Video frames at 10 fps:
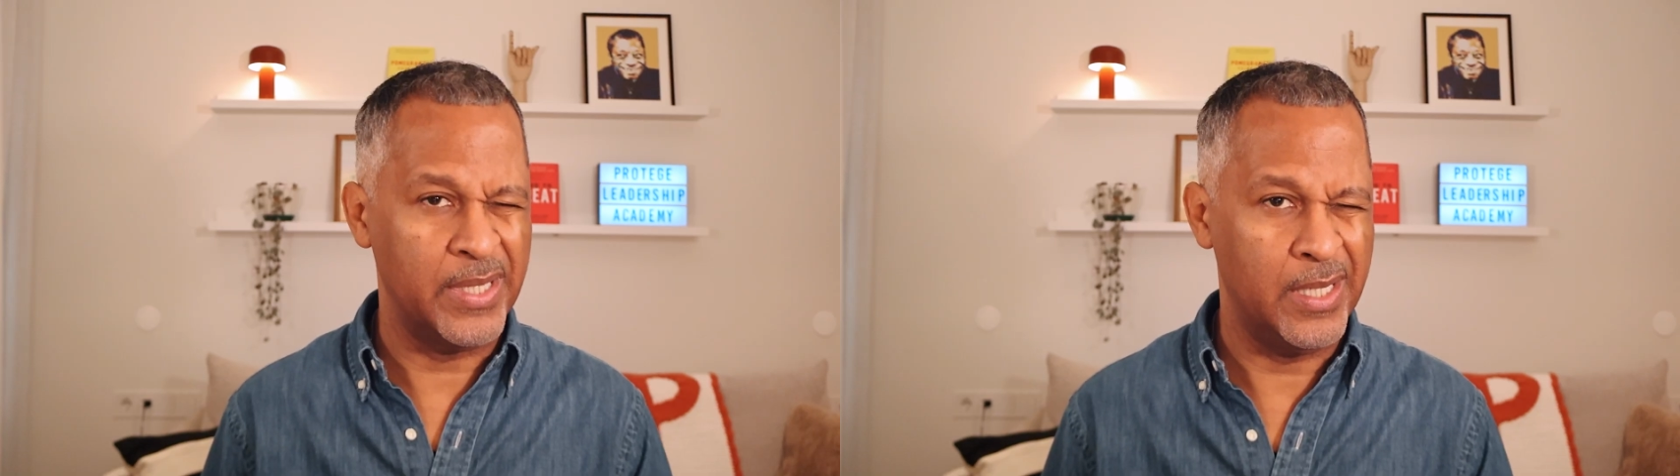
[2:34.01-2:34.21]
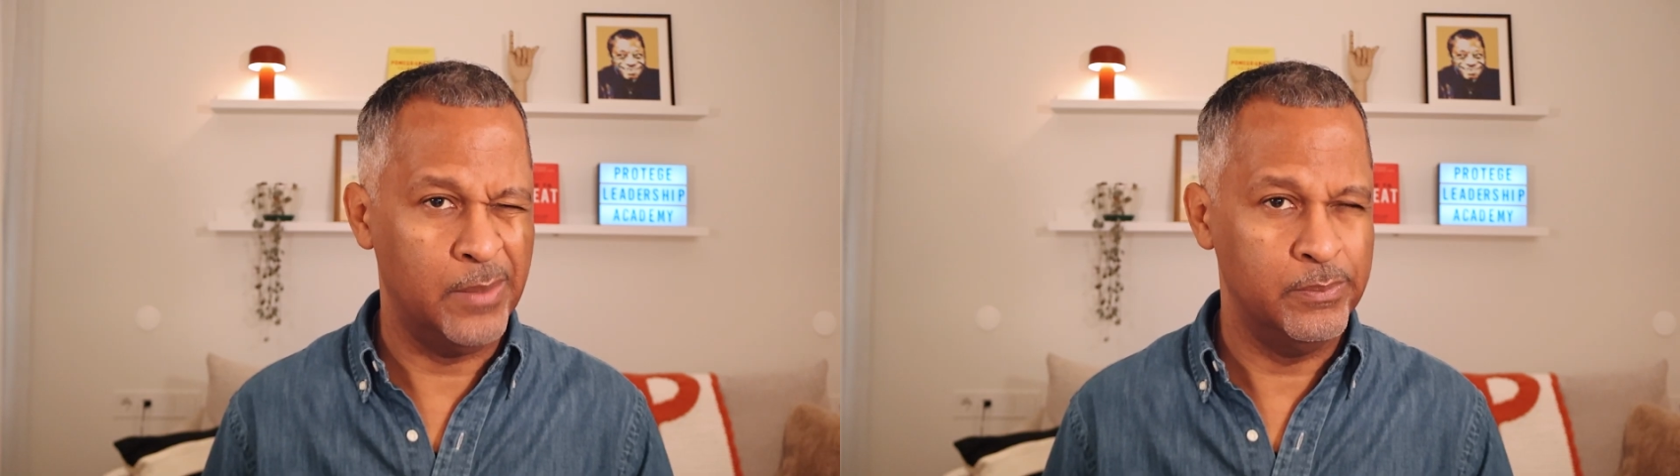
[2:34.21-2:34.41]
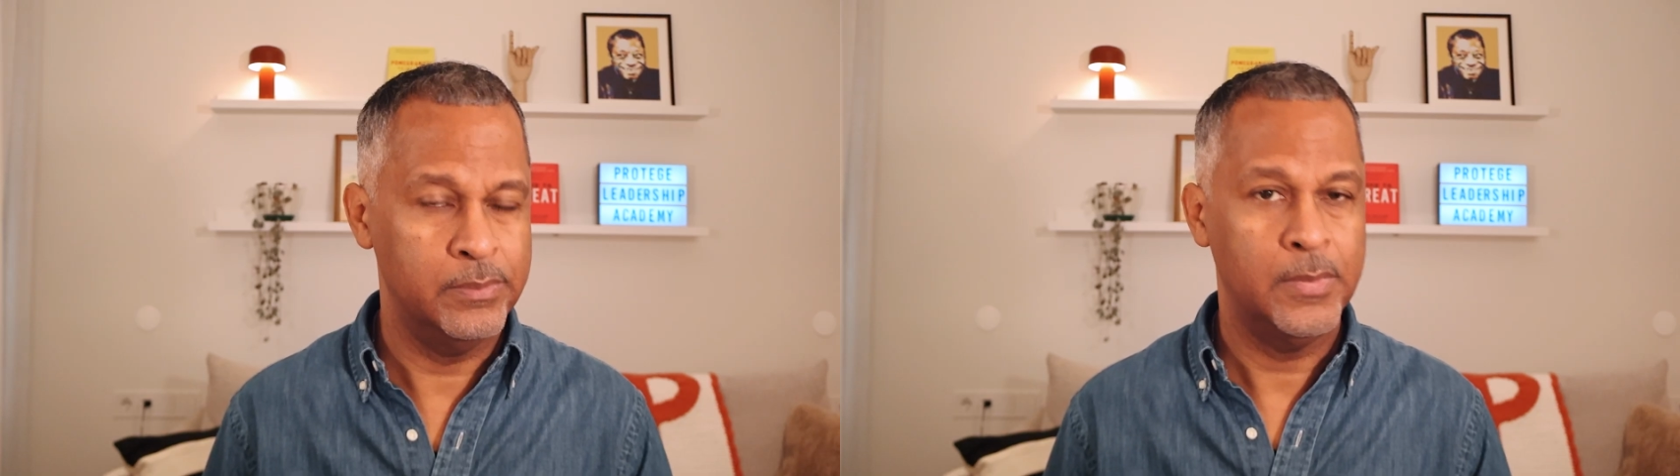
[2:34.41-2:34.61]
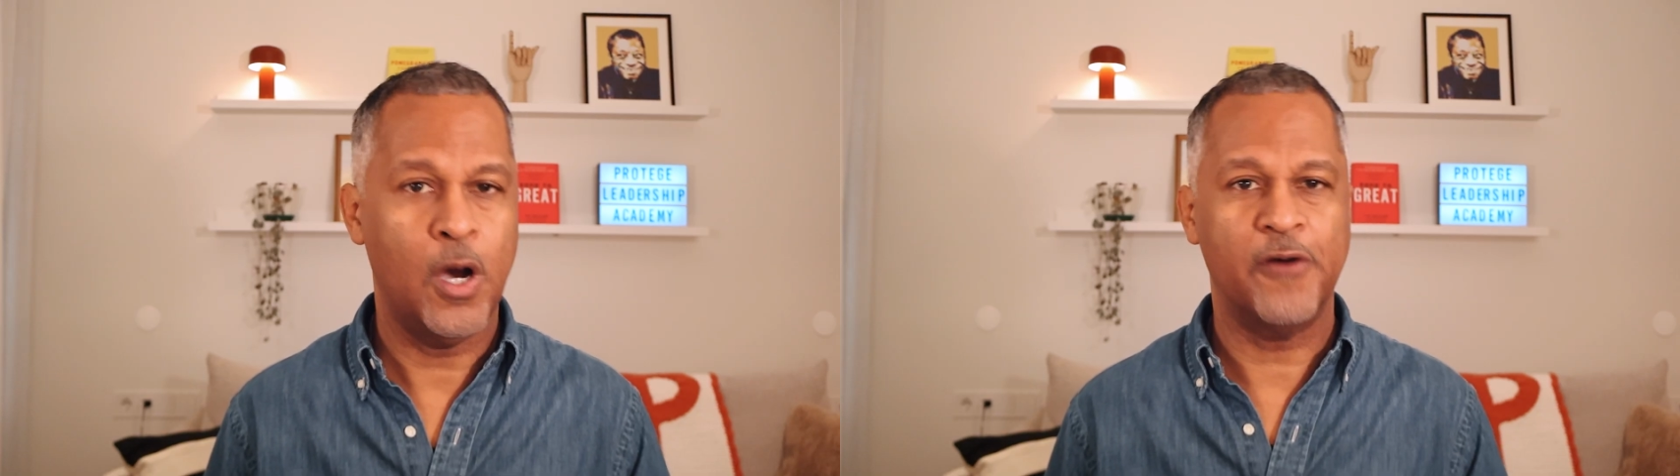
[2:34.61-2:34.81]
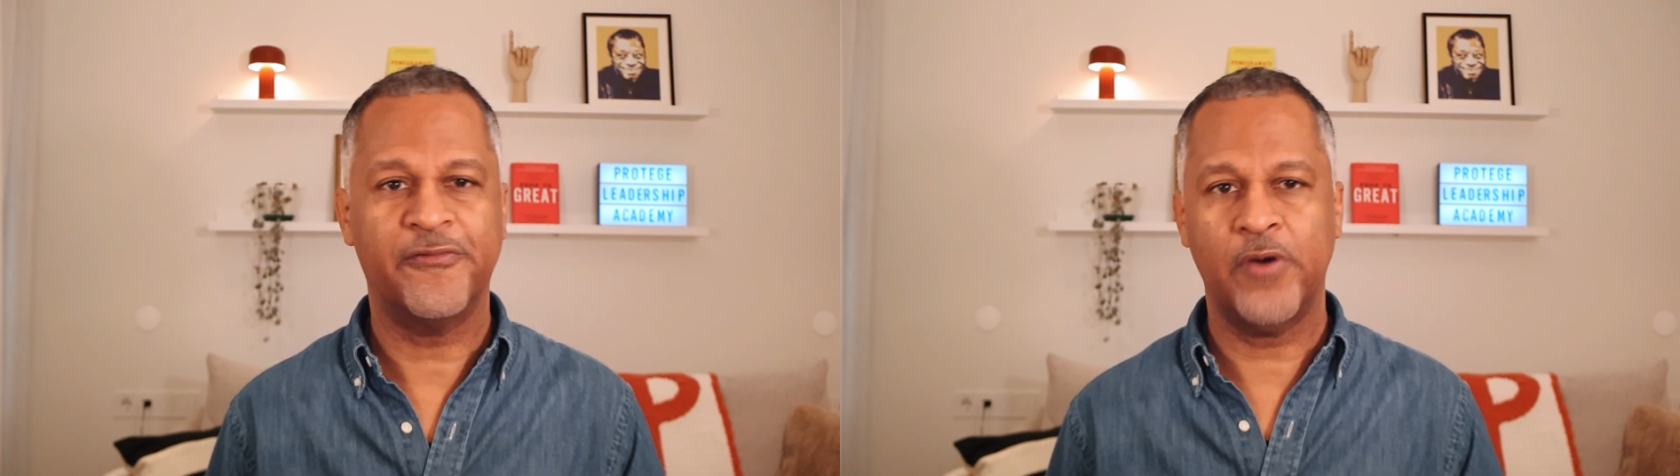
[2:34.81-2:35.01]
of them,
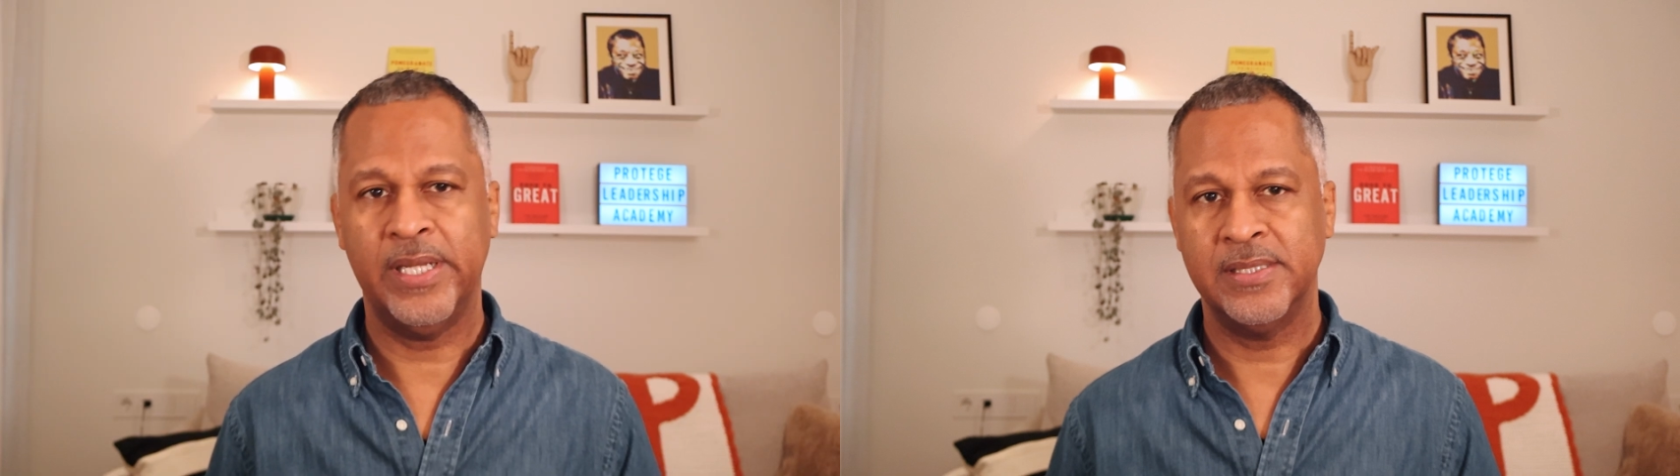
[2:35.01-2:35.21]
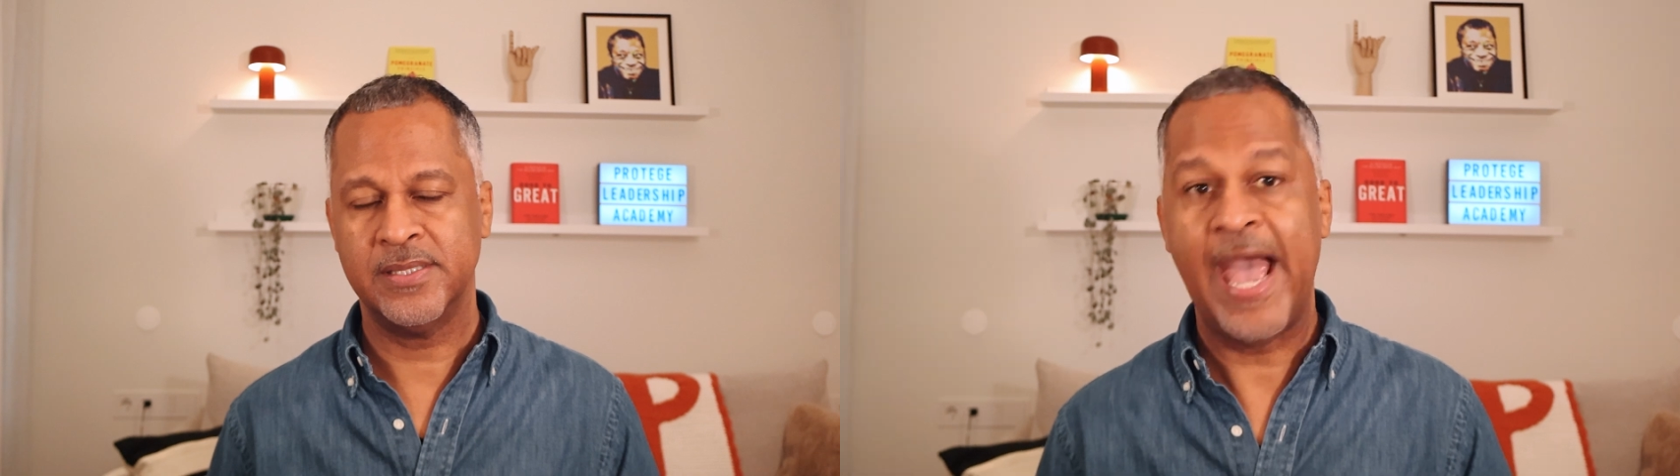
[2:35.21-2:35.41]
are friends.